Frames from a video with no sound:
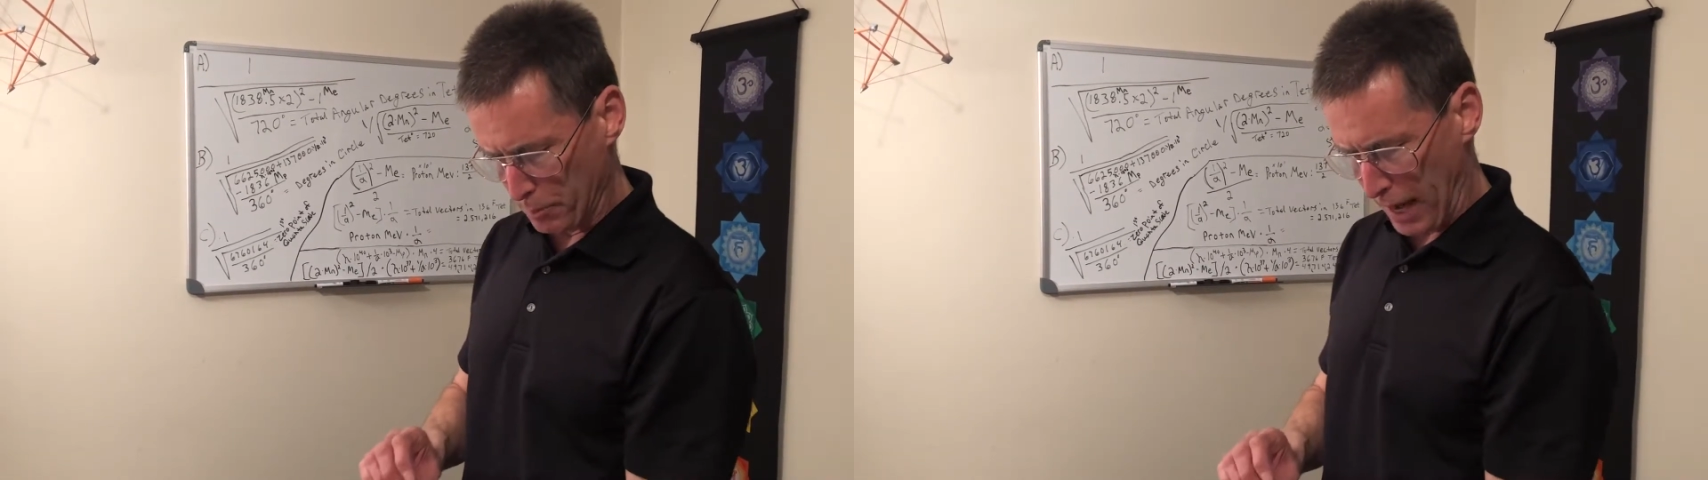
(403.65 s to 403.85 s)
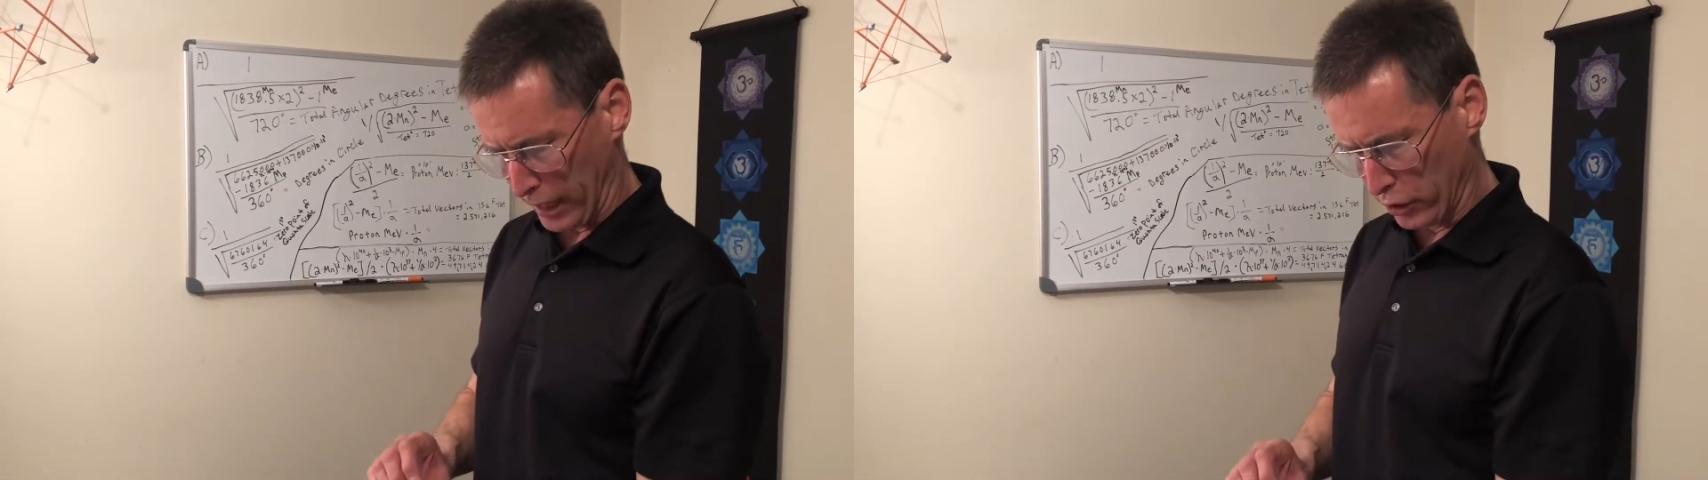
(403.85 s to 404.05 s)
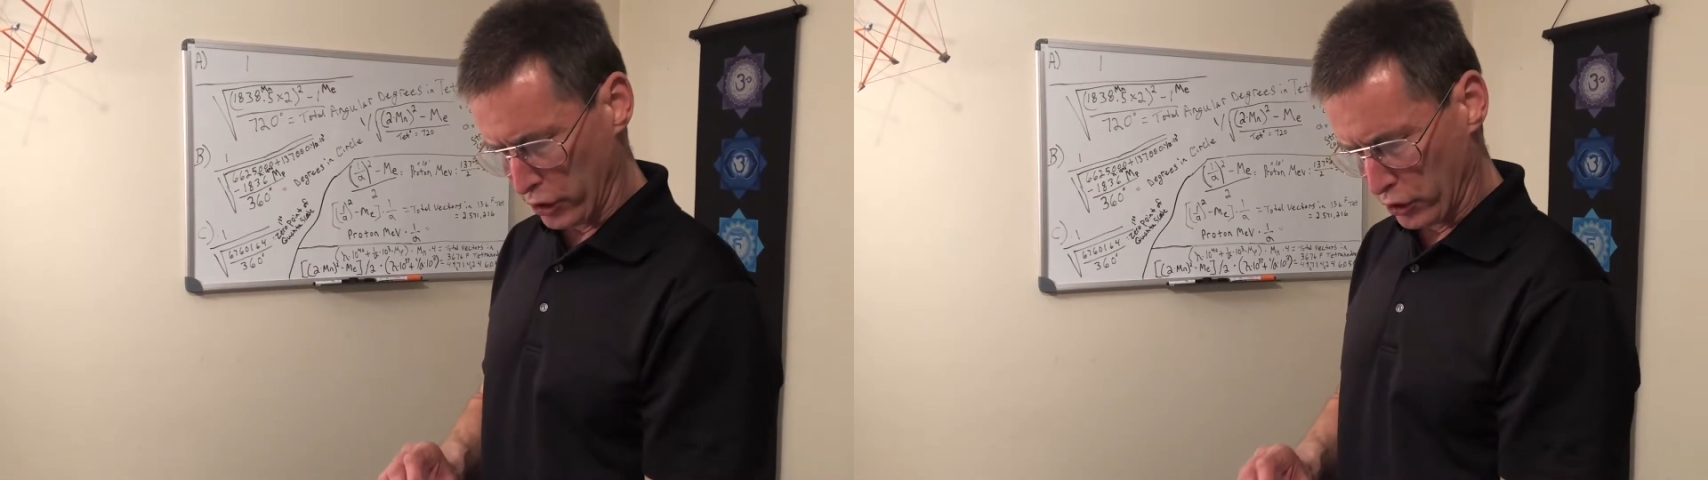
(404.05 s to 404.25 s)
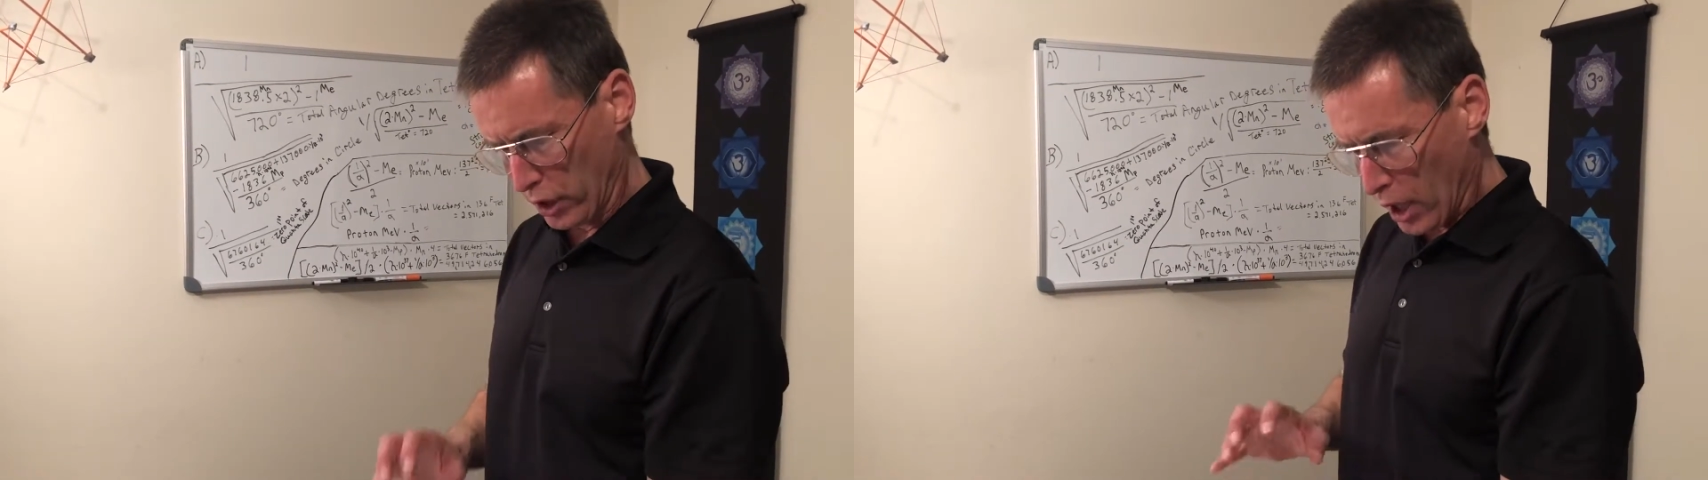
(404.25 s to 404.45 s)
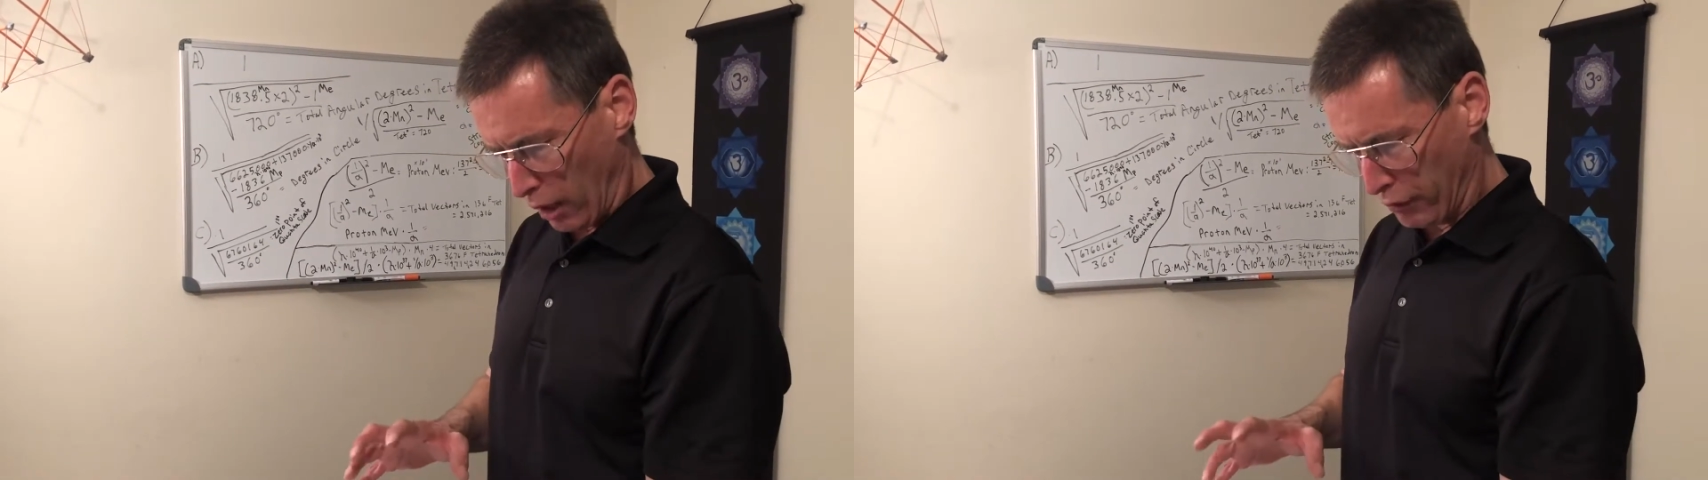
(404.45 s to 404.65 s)

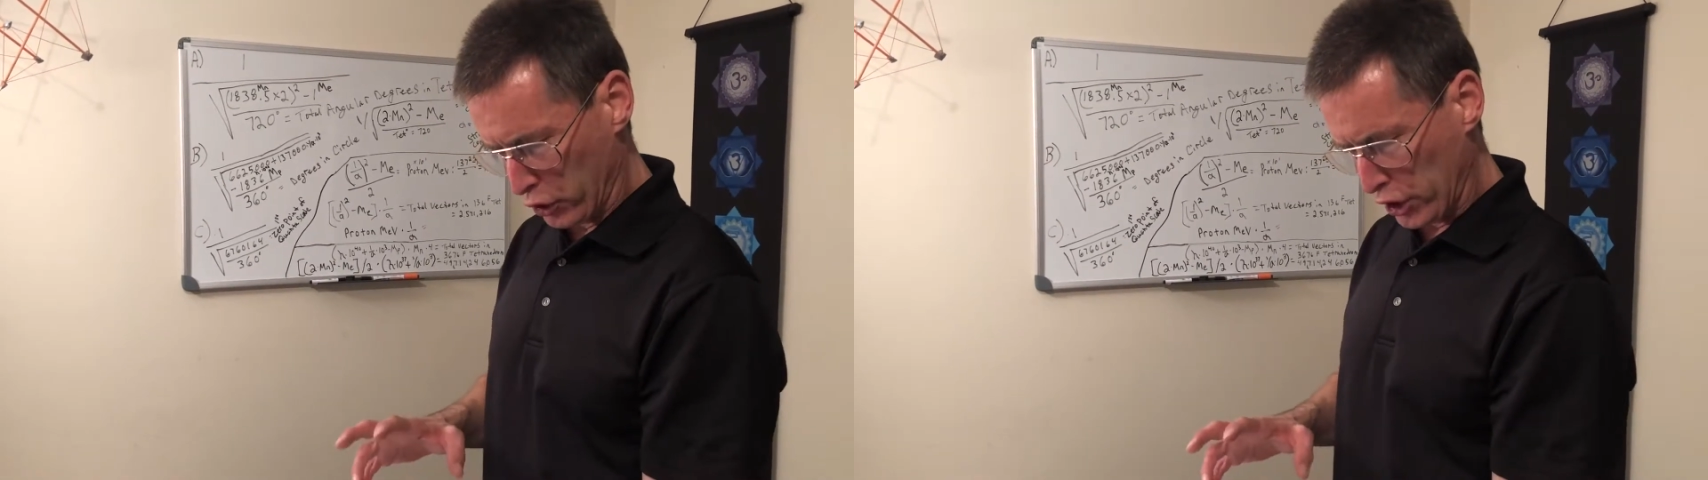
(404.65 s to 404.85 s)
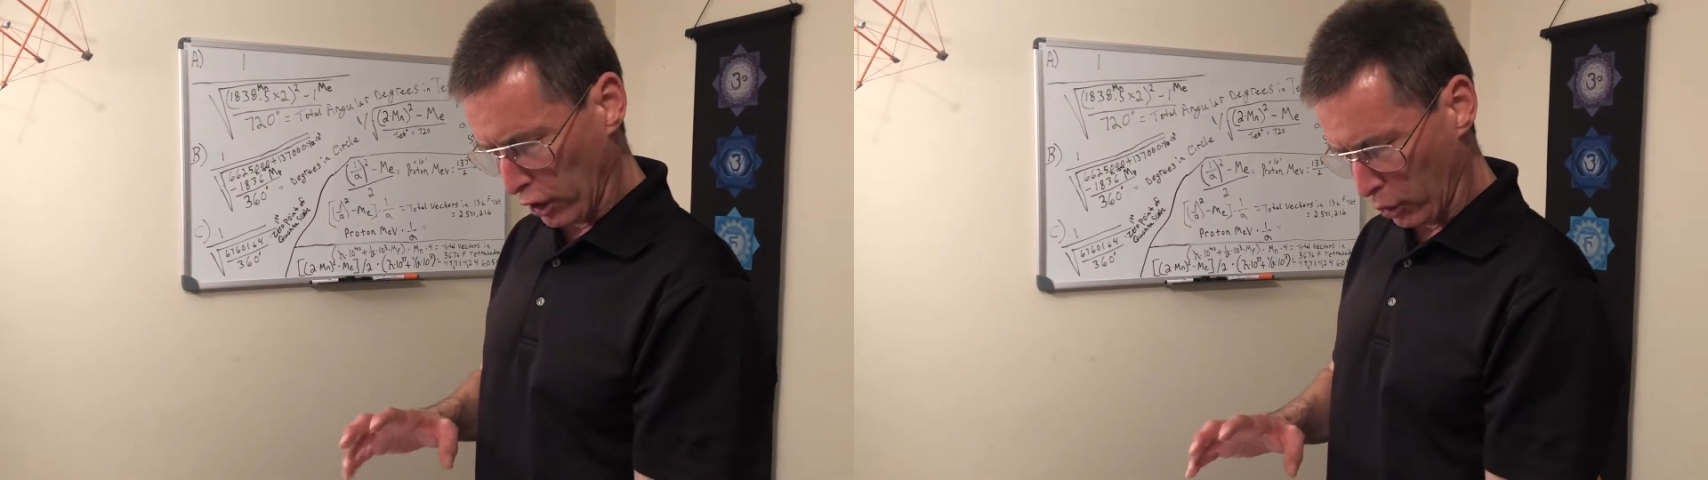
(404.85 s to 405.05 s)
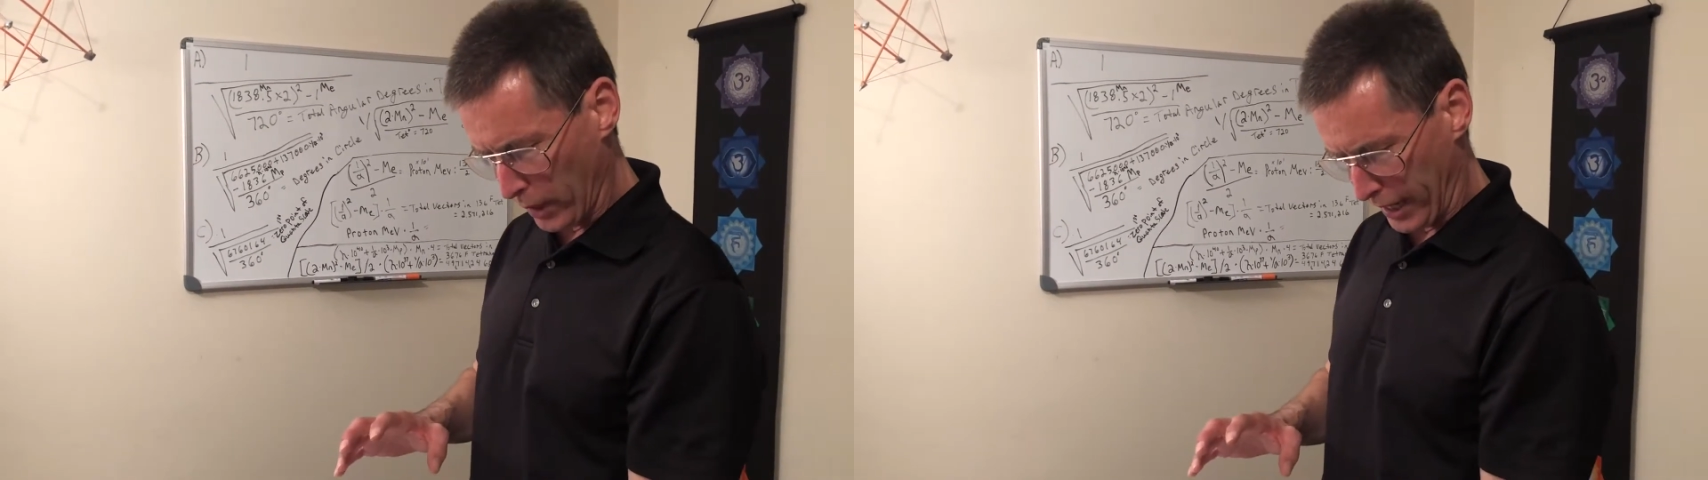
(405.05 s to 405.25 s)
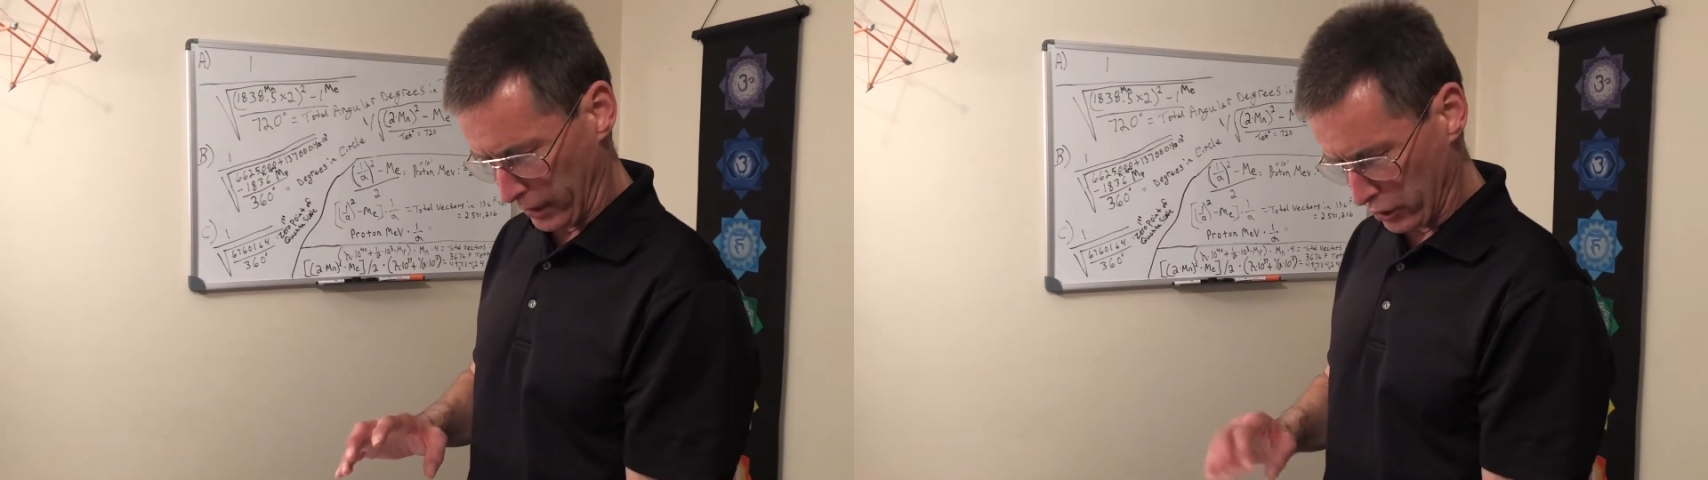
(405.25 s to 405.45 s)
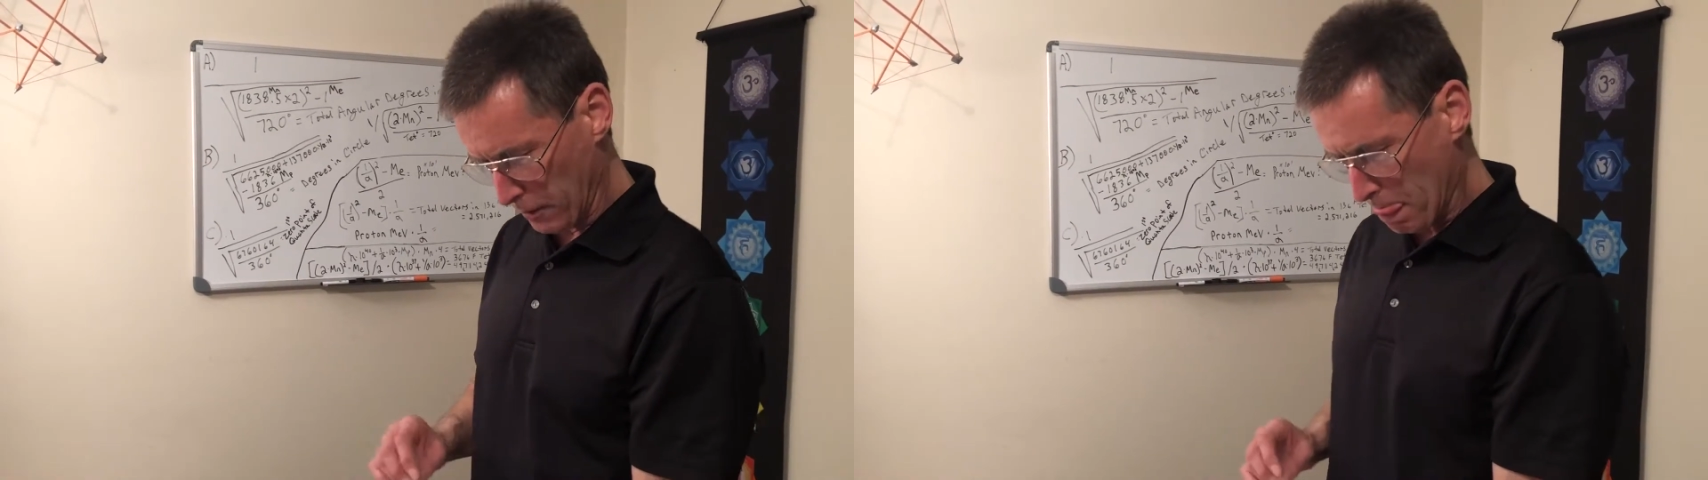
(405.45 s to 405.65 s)
packages of the shell
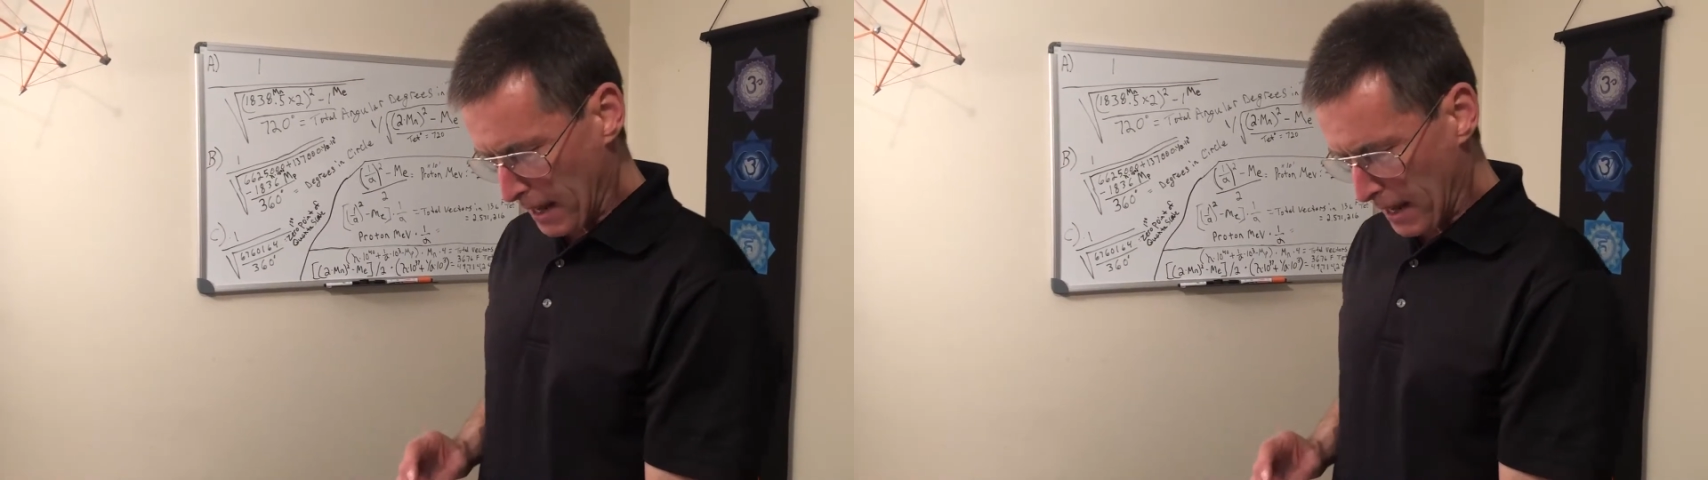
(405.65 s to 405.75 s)
arrays.